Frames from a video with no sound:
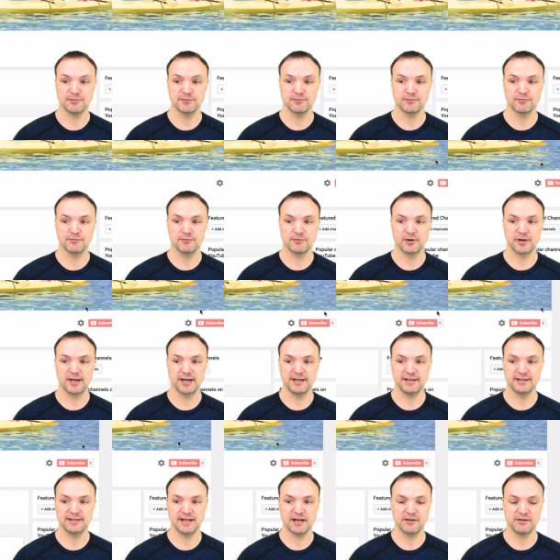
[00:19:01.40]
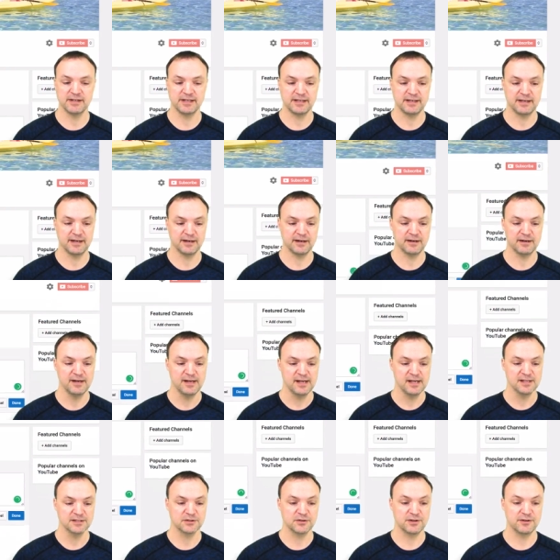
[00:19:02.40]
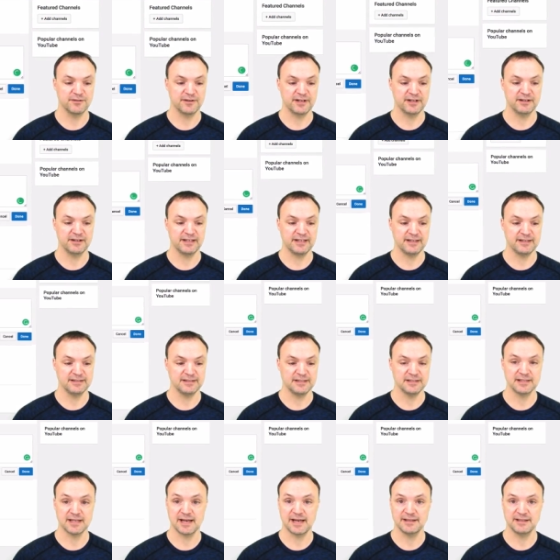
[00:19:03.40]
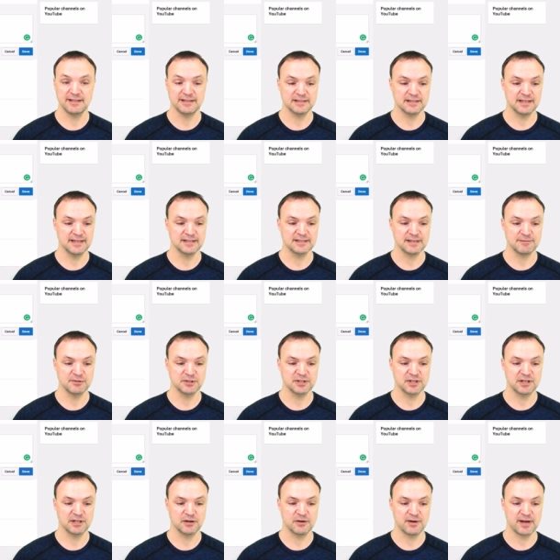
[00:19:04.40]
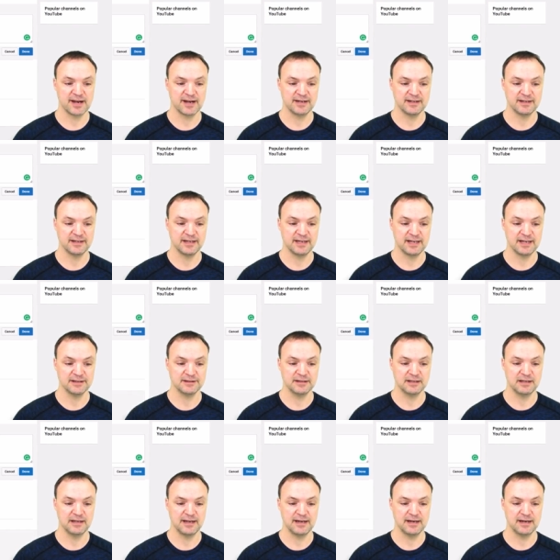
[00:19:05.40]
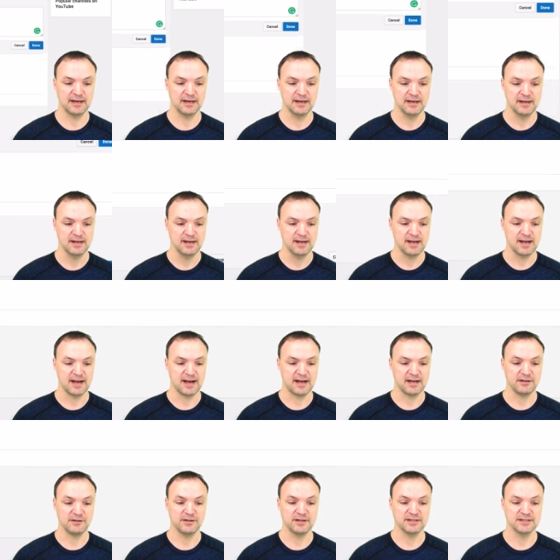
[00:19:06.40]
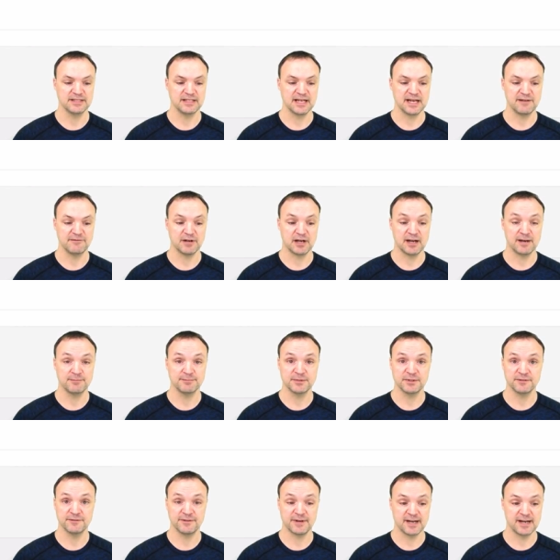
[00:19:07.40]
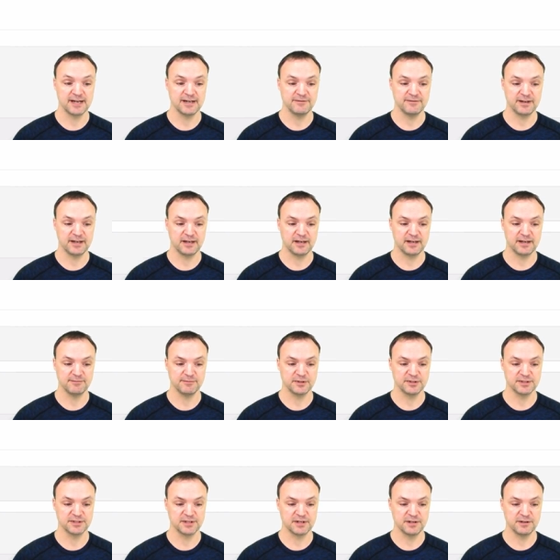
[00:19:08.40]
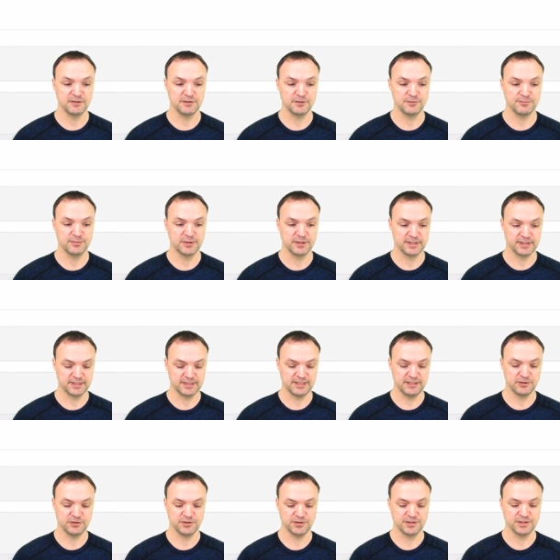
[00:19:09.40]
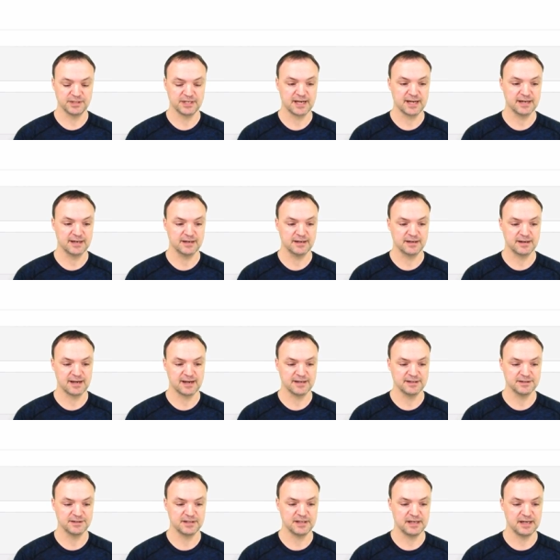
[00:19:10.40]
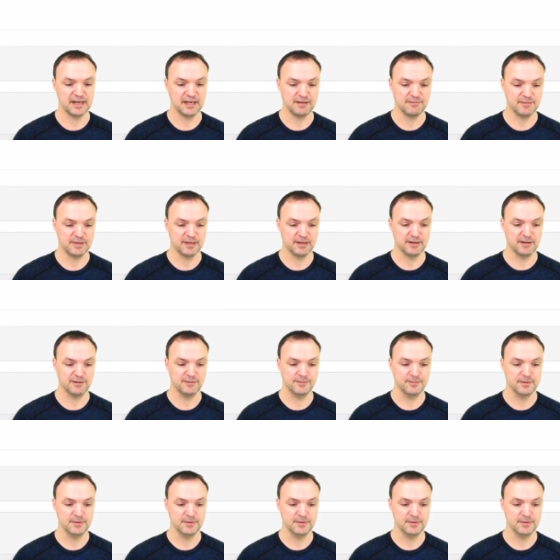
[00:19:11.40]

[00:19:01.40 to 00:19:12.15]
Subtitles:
right down here. So they're very easy to add these links. I'm just going to go ahead and hit the link, and you can see I have up to 5, and I'm just going to put Teachers Tech as the name here,